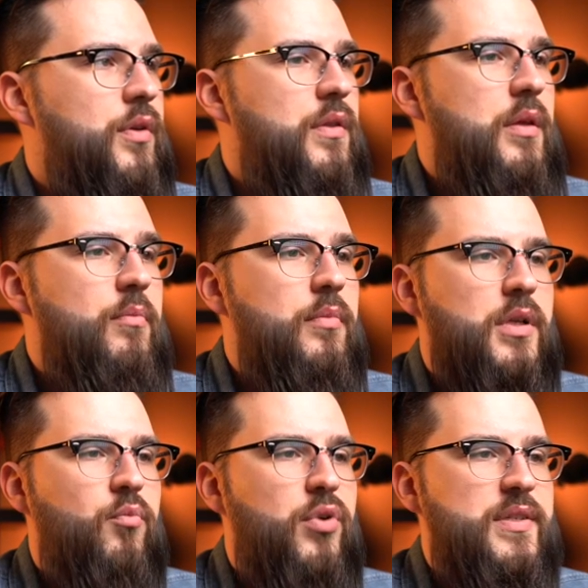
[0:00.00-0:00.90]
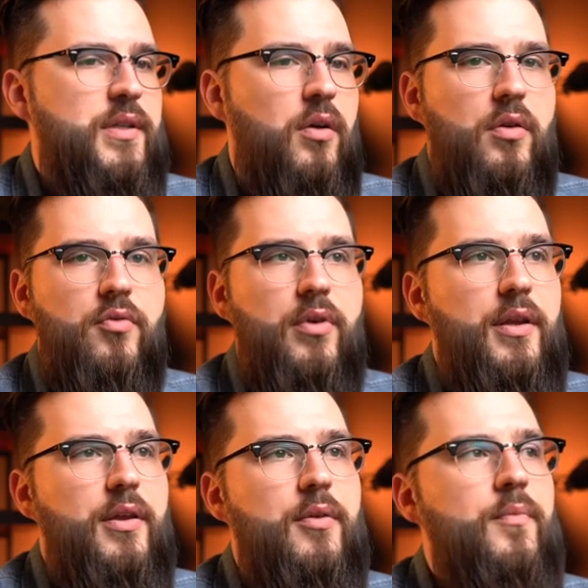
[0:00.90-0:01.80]
your theme, then press download right
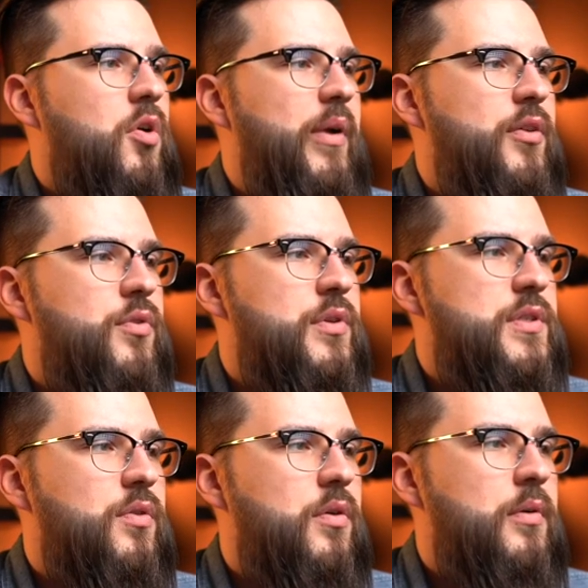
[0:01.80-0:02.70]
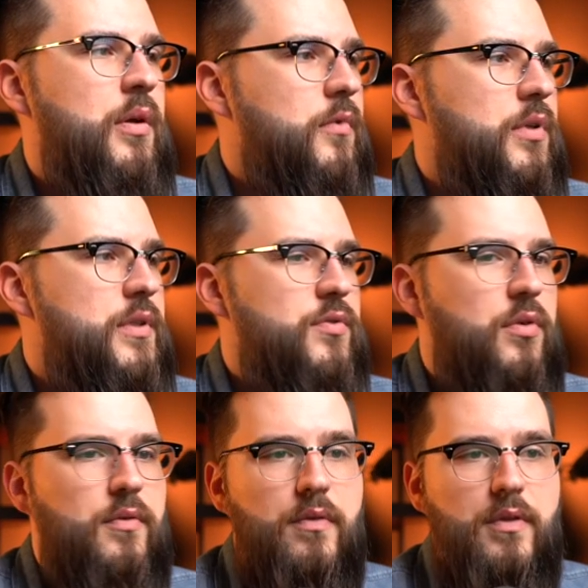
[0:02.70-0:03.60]
here, go back to your store, online
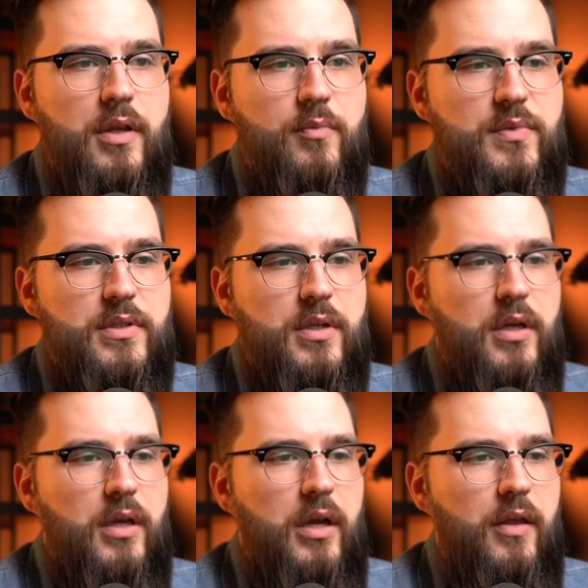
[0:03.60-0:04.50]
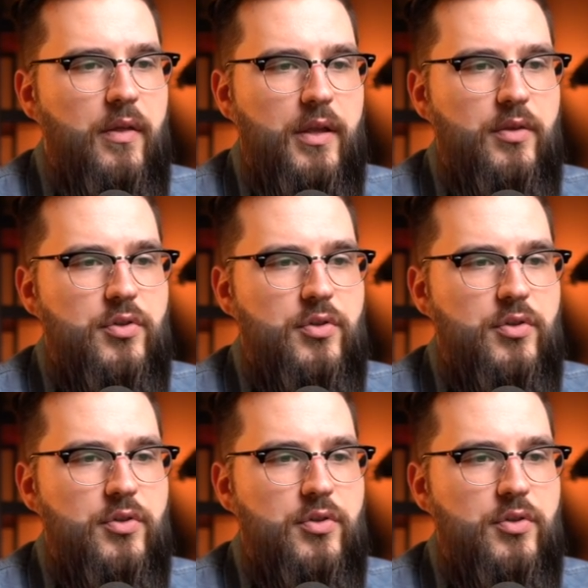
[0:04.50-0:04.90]
store, themes, and then you